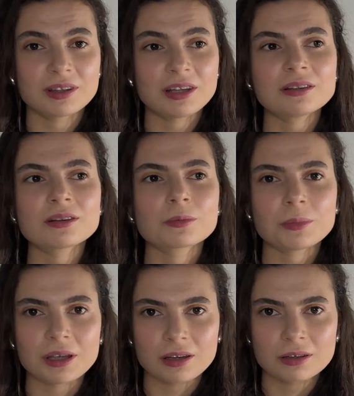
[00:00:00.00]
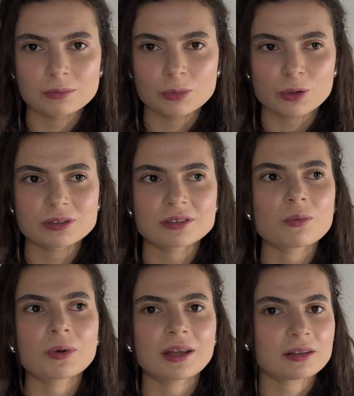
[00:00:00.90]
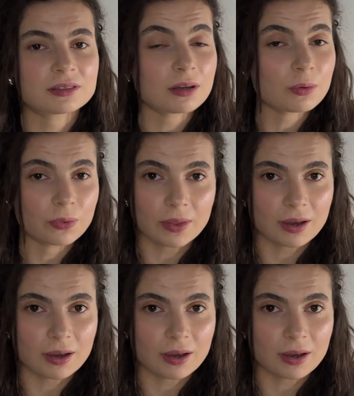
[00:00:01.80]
neither me nor someone else out